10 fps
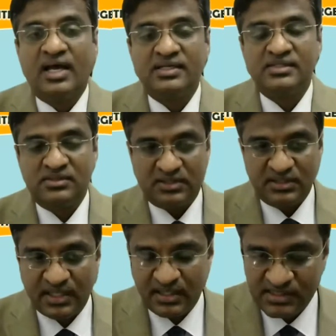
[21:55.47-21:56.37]
as
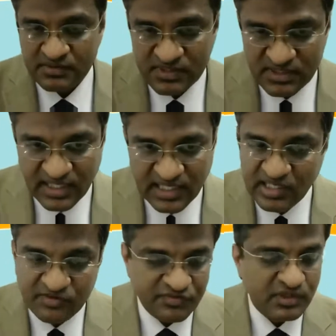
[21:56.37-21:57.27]
Dr. Natarajan was
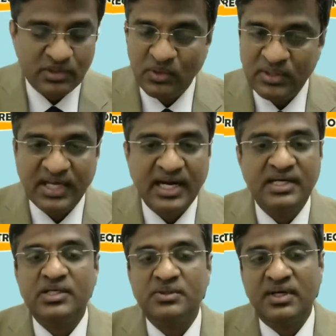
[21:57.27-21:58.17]
telling, if you don't
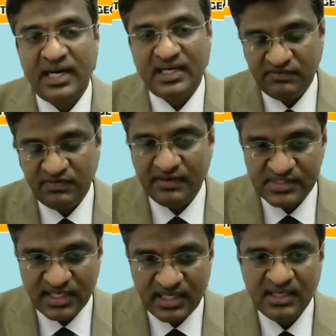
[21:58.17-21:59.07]
get into an active
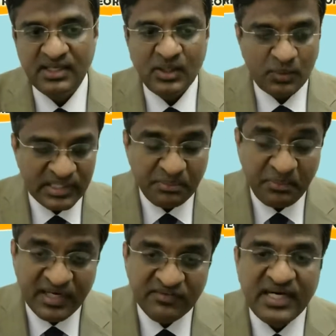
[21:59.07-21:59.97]
lifestyle with
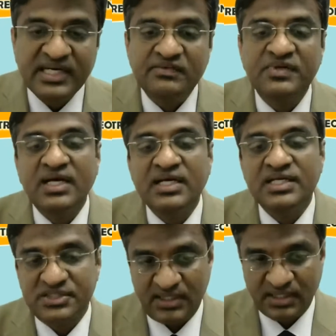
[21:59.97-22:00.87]
preventive
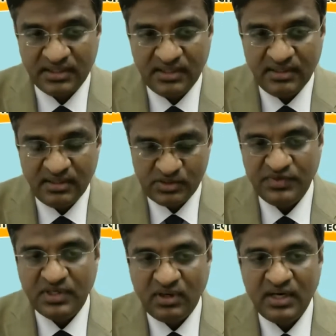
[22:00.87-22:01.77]
conditioning.
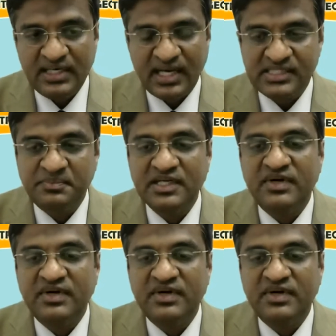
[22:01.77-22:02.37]
So we call it as